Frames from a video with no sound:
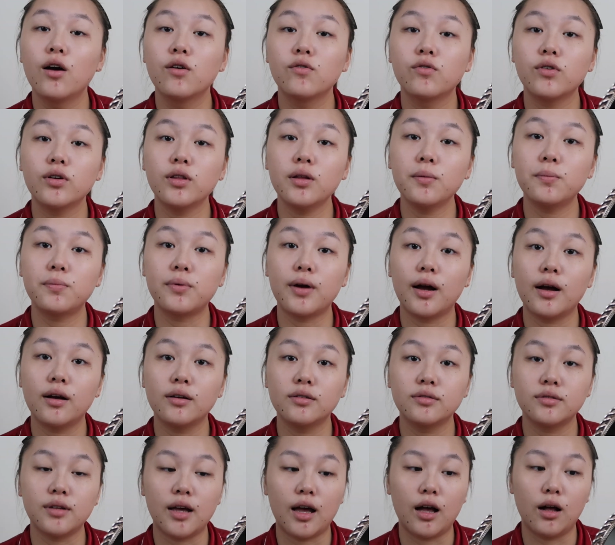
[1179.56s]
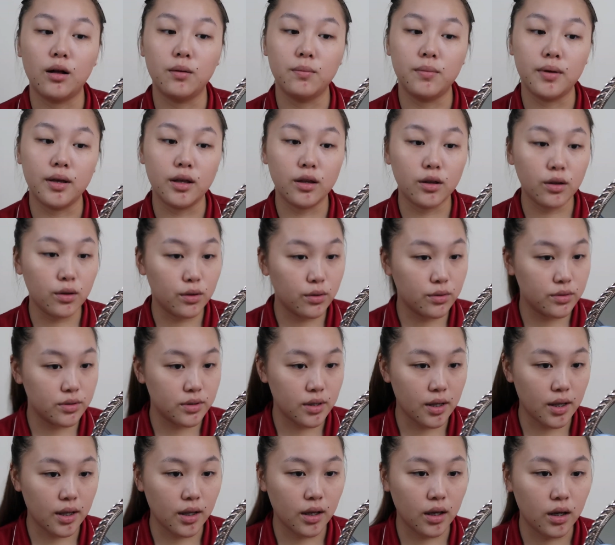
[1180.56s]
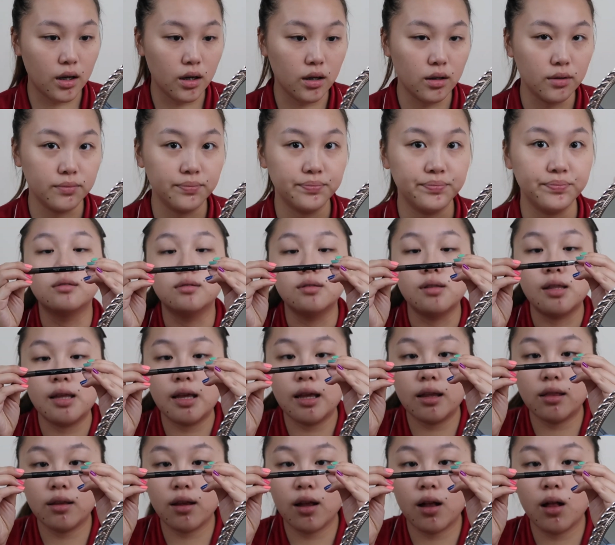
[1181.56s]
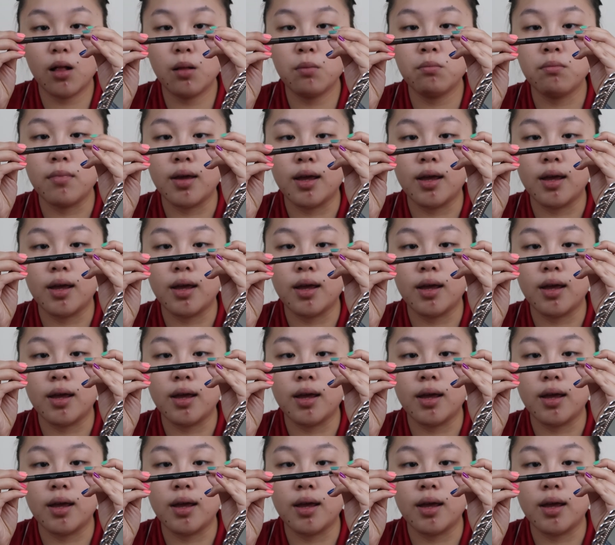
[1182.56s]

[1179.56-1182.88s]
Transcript: For the brows, I'll be using Detail